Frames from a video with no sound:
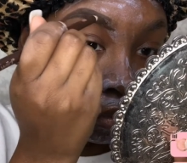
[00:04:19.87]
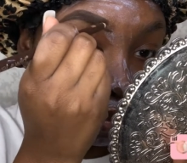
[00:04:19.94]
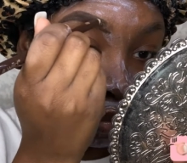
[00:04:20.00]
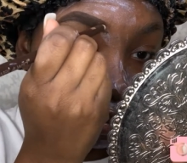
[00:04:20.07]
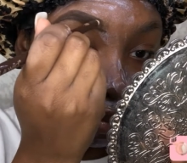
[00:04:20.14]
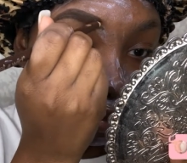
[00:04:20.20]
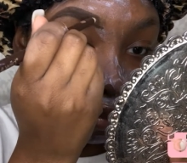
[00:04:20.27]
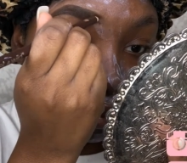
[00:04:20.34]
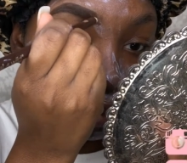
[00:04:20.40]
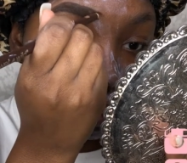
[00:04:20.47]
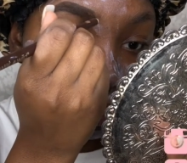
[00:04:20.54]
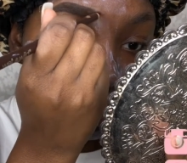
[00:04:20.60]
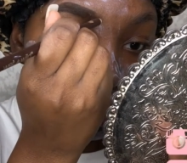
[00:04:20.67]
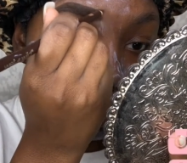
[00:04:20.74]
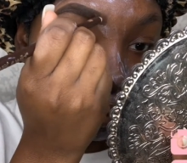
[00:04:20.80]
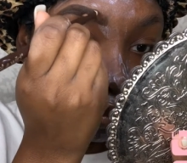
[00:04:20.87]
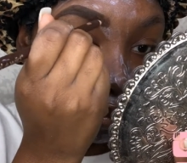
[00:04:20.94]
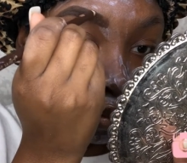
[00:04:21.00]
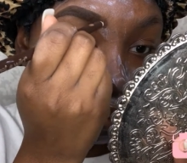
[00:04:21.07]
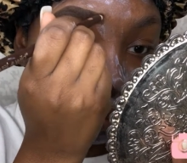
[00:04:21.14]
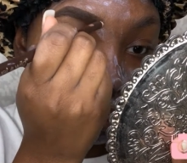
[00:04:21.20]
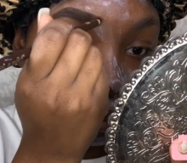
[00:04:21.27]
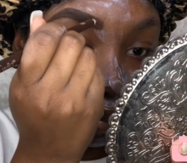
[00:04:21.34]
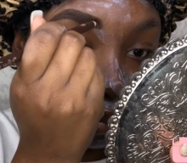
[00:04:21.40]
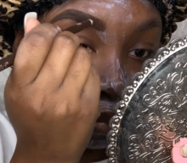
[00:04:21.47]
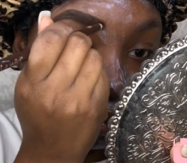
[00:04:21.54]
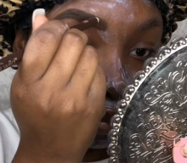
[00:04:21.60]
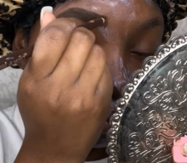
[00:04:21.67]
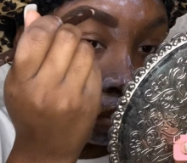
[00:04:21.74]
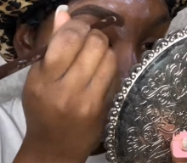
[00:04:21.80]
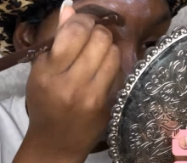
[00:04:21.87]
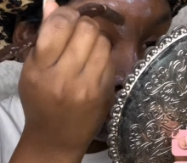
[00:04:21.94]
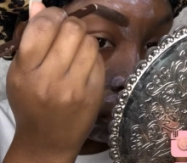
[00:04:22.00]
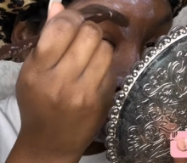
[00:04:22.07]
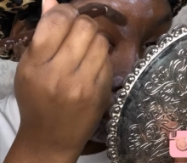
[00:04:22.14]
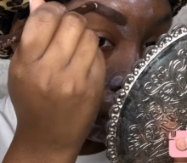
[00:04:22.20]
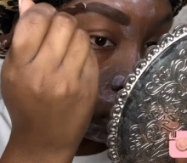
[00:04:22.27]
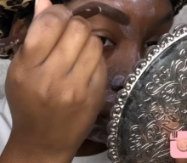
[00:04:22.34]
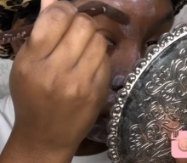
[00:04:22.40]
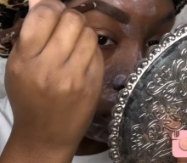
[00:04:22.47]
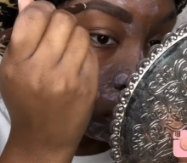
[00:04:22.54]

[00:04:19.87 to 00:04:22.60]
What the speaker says: to help people give a reason to watch my YouTube videos.